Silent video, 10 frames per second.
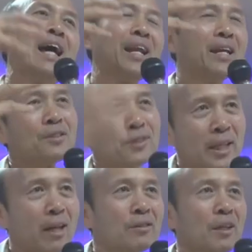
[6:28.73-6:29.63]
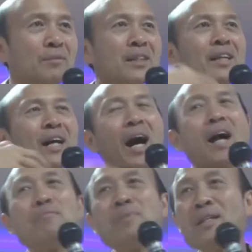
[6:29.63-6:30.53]
And then you tell them, I
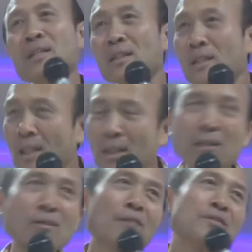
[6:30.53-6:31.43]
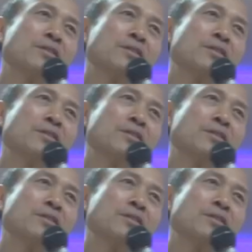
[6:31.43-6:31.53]
have been healed of